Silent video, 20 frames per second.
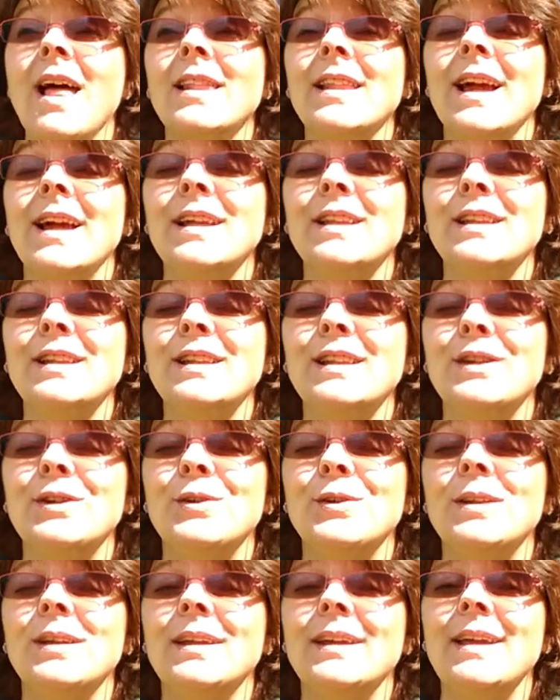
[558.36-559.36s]
Like
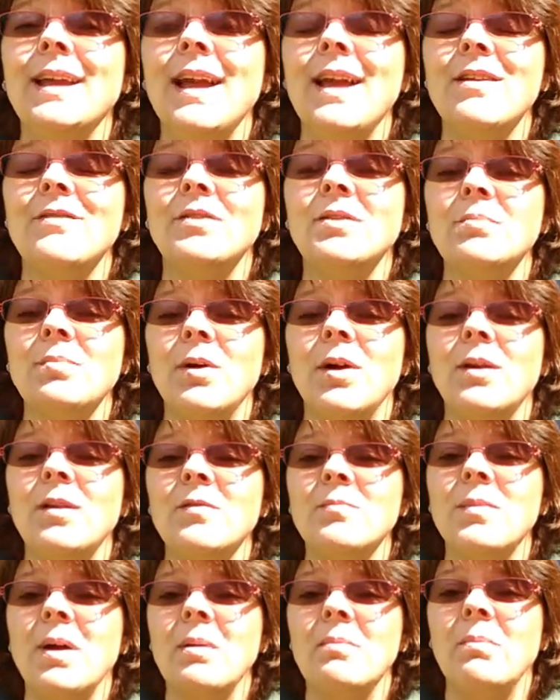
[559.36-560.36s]
literally every part
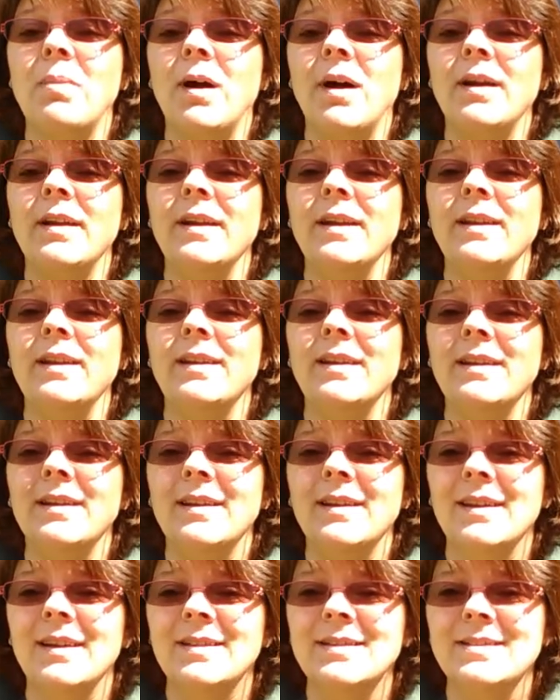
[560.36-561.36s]
of my body
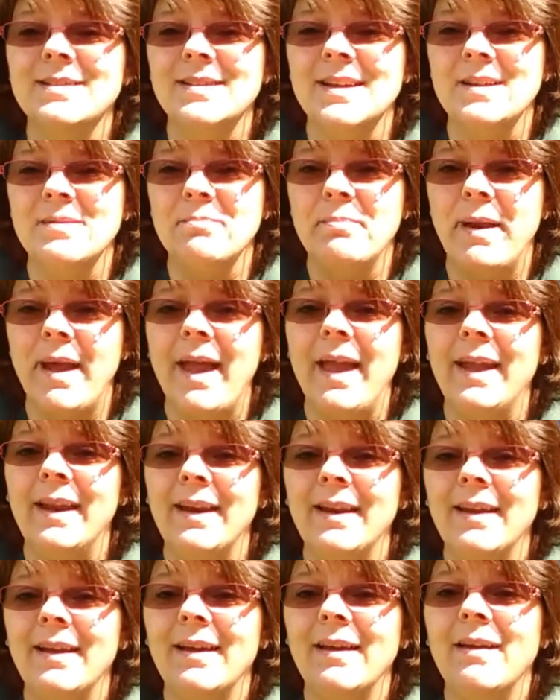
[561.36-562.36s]
is in
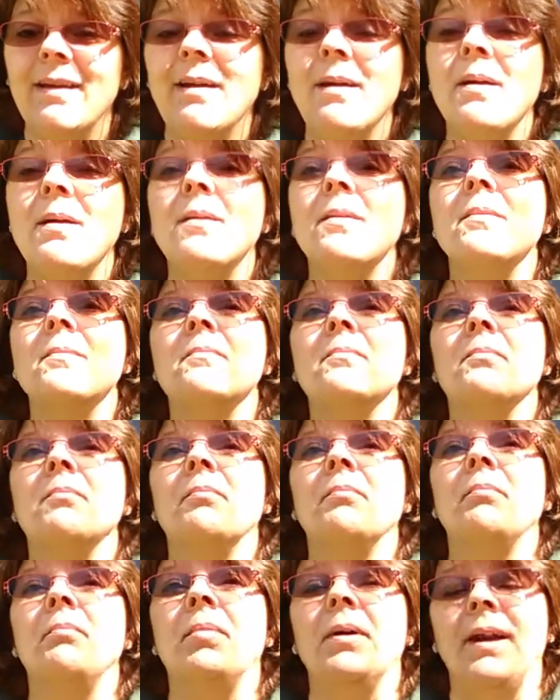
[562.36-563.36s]
pain.
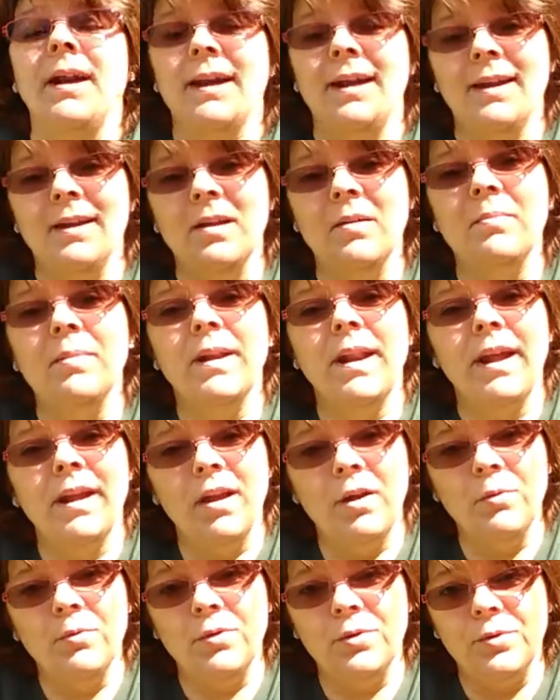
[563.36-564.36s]
But I get up and I
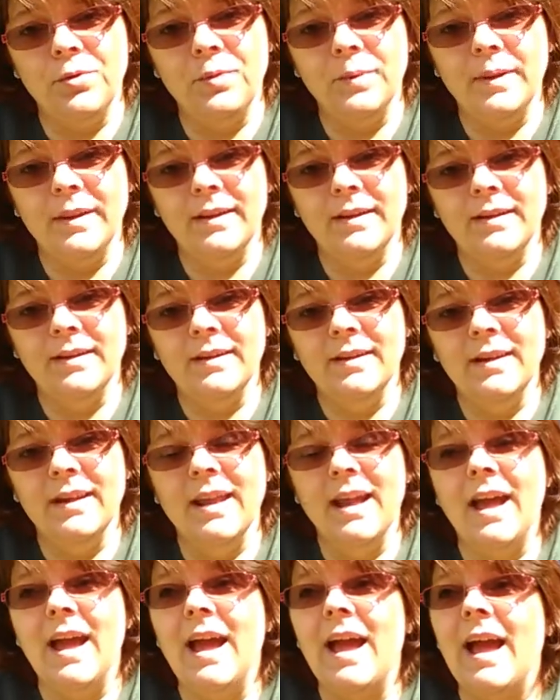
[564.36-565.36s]
go through with it.
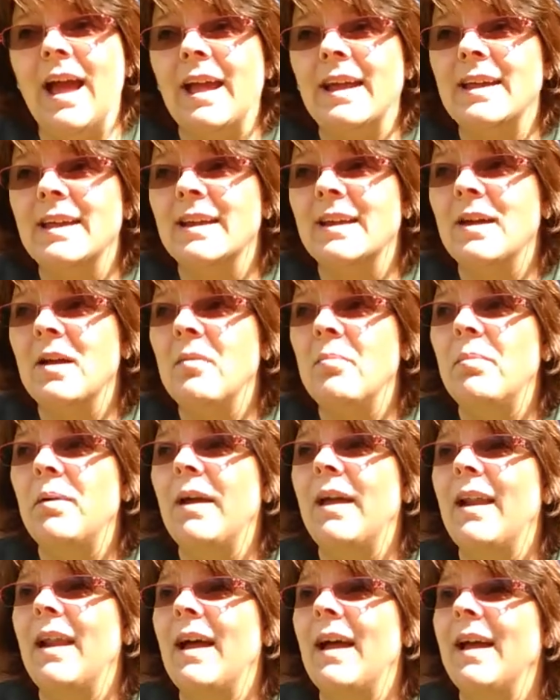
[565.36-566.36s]
I get up
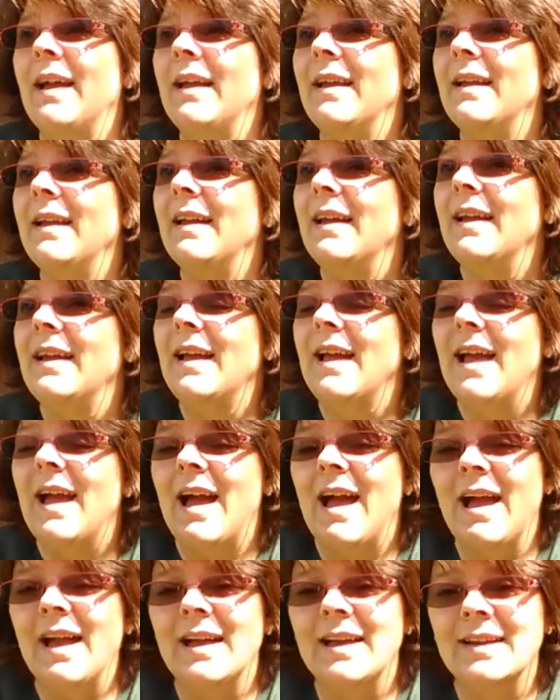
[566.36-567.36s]
and
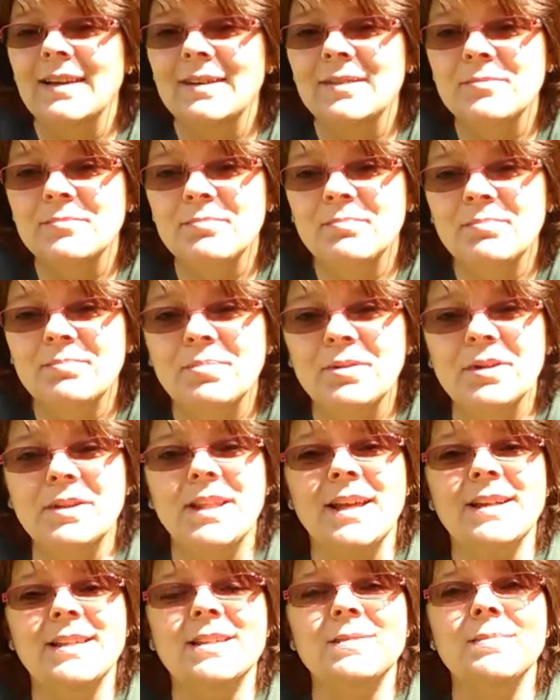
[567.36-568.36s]
I
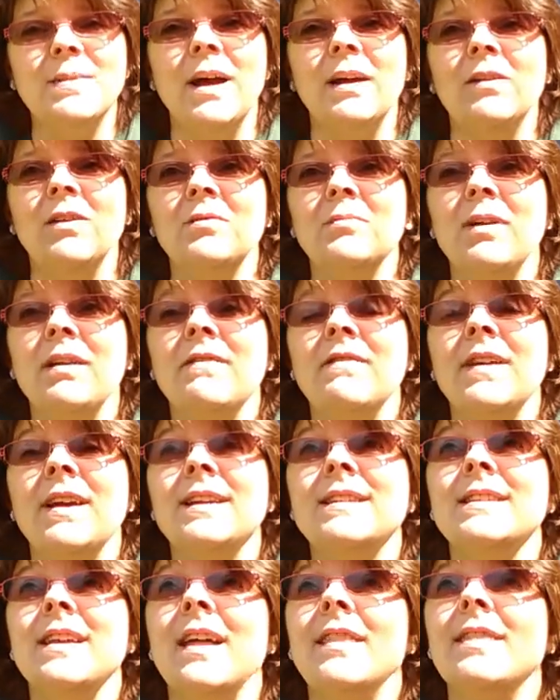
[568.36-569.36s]
put that smile on my
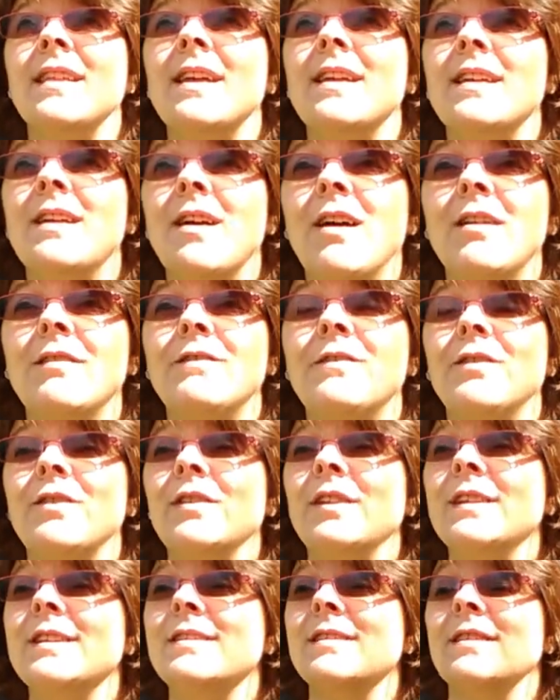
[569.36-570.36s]
face. I thank God
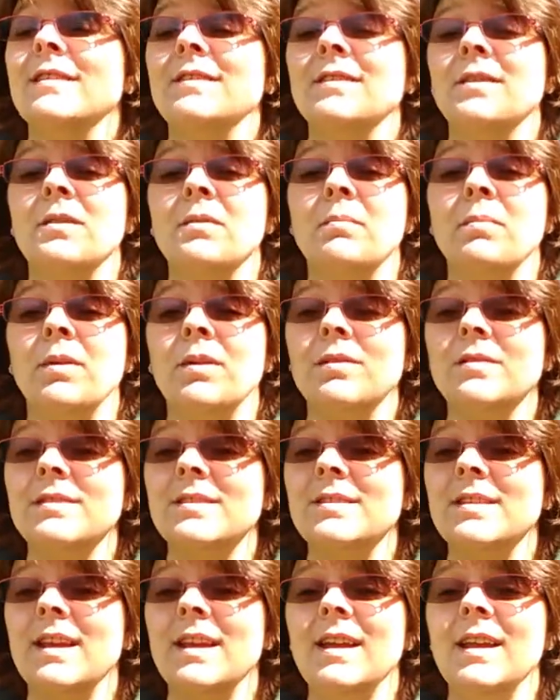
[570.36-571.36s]
for listening to the
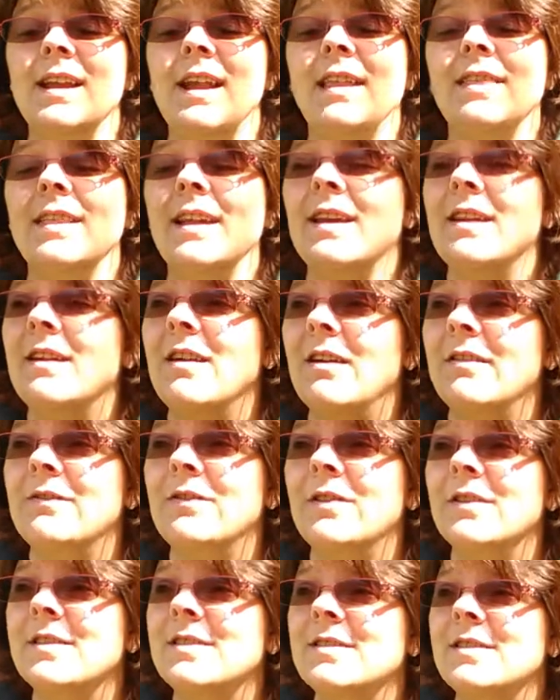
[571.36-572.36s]
birds singing. I thank God
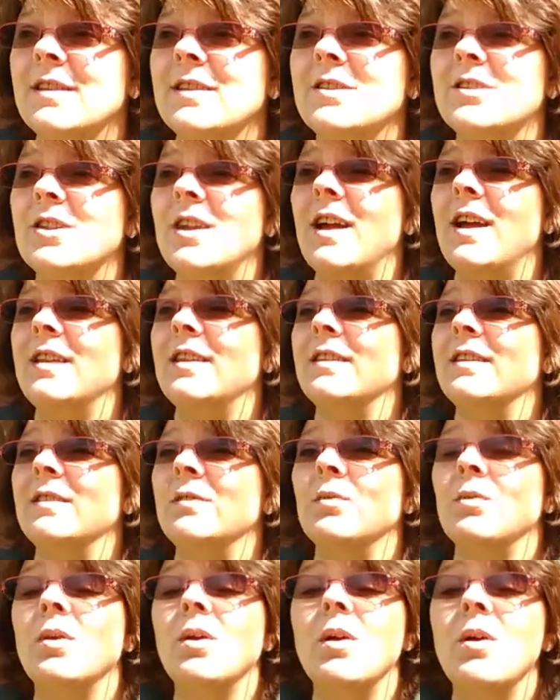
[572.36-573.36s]
for the sunshine and
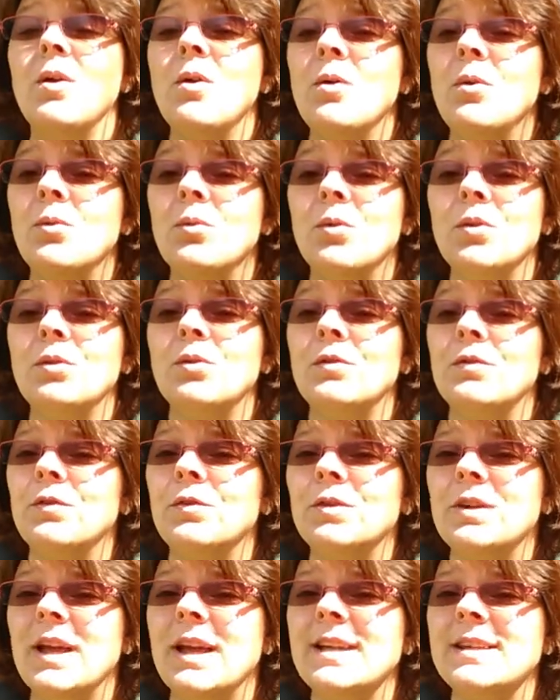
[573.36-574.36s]
the
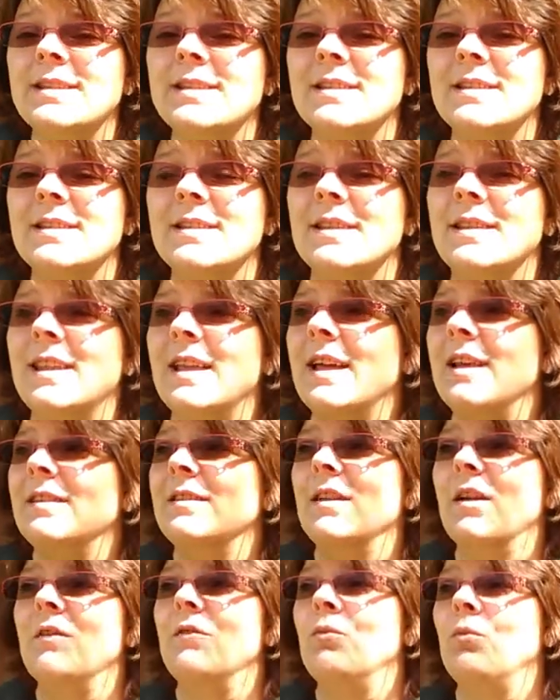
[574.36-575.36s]
wonderful days that
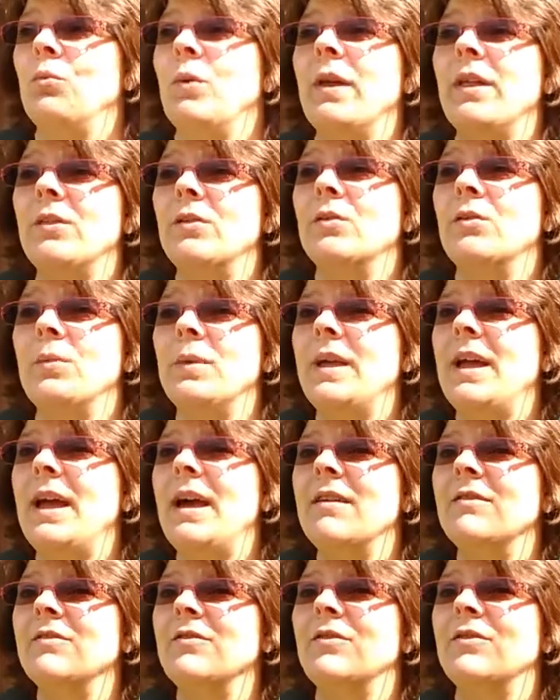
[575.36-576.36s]
of weather we
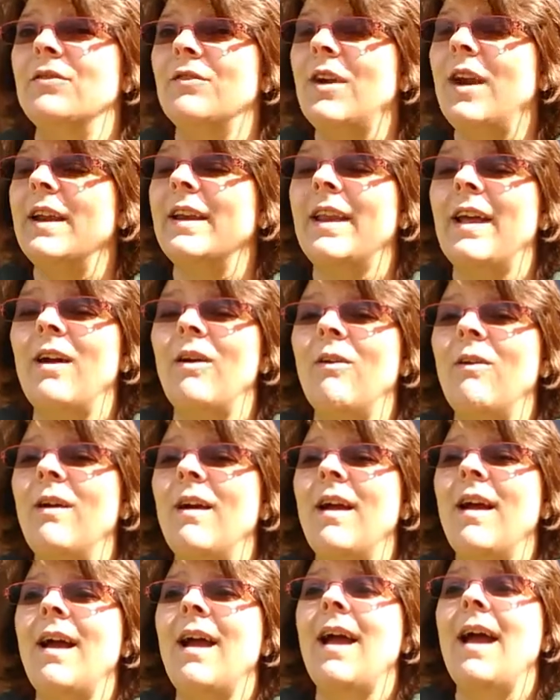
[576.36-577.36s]
have right now.
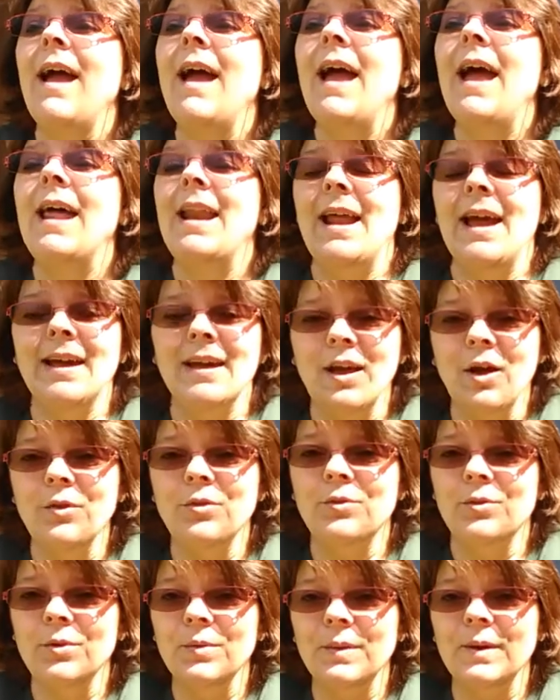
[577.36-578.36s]
And I go
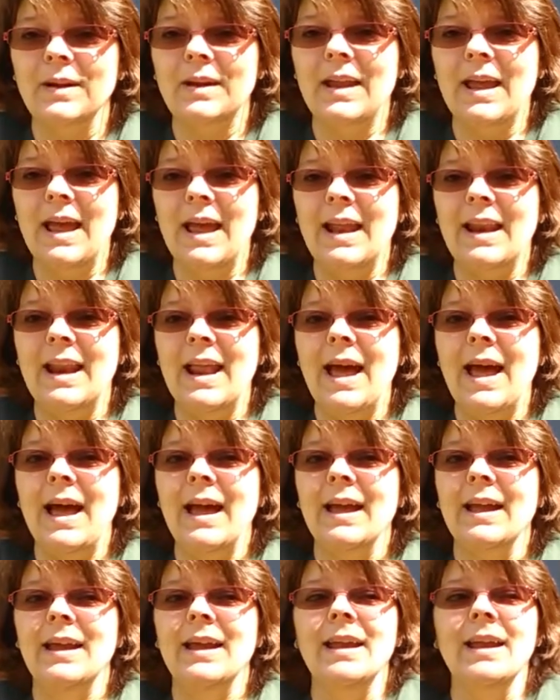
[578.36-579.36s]
through it and
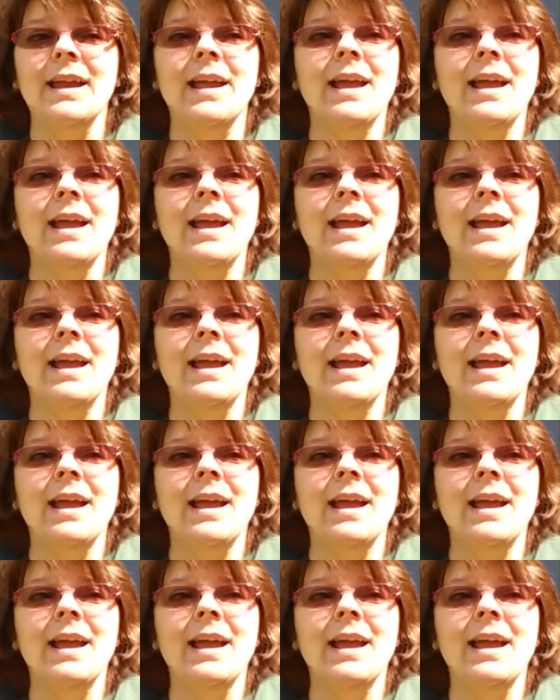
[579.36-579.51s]
I